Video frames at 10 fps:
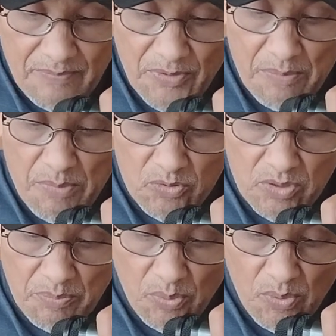The most
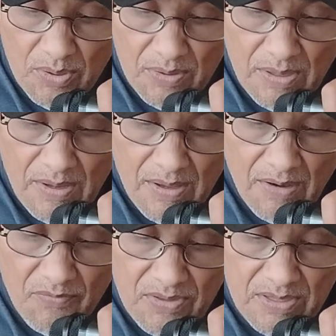important
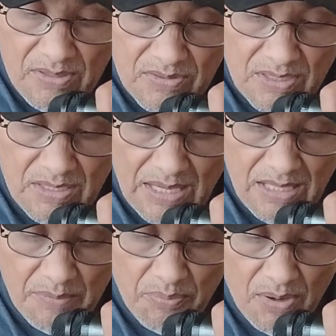of these in
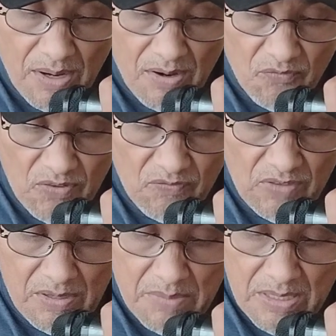daily prayer,
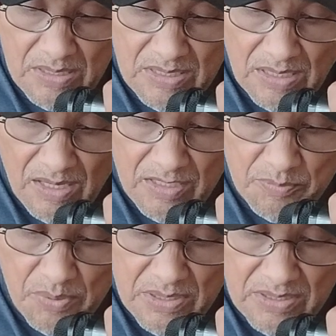15 minutes in God's
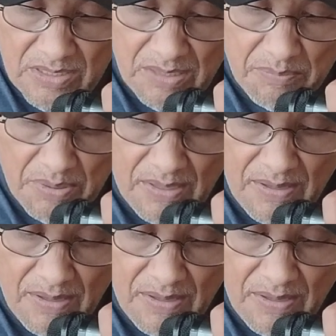presence, can be